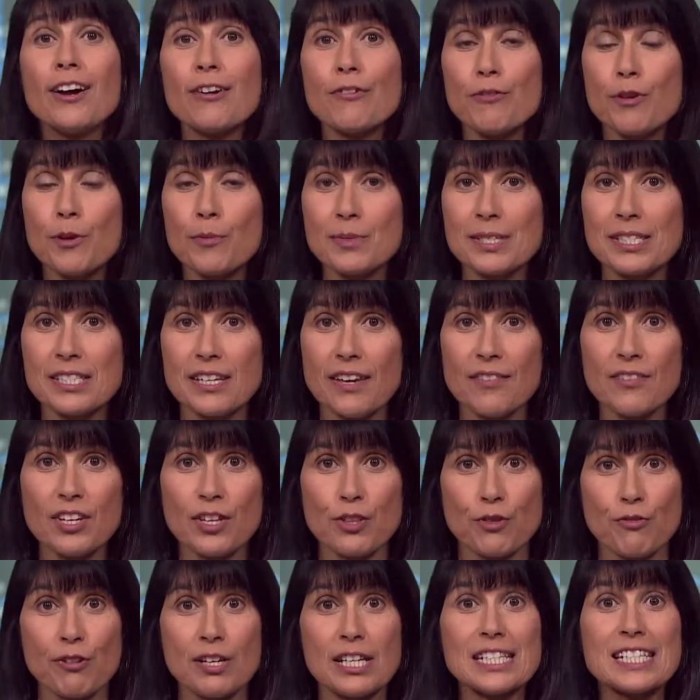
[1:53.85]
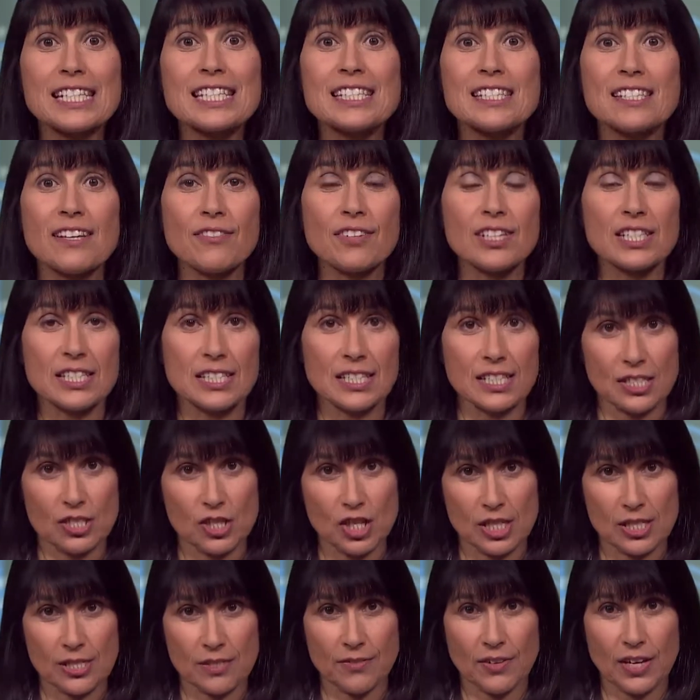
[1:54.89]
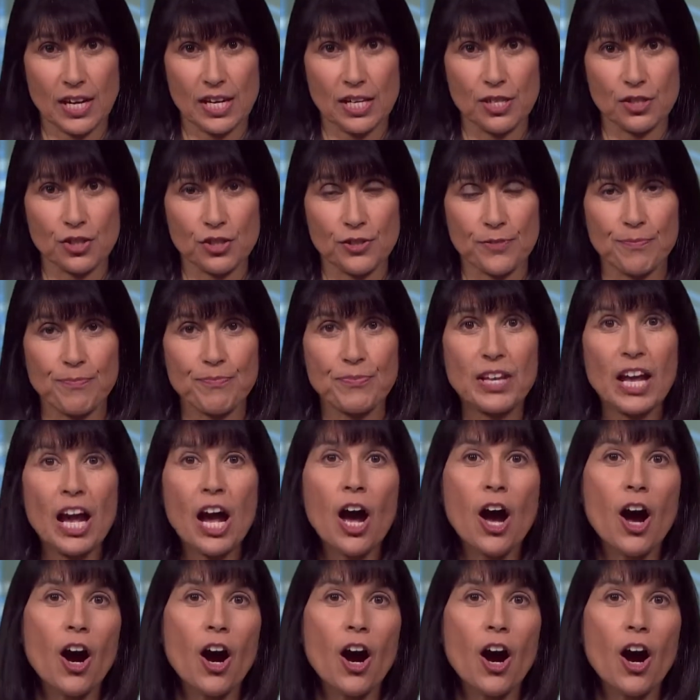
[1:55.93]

from 73 to 76 years of age.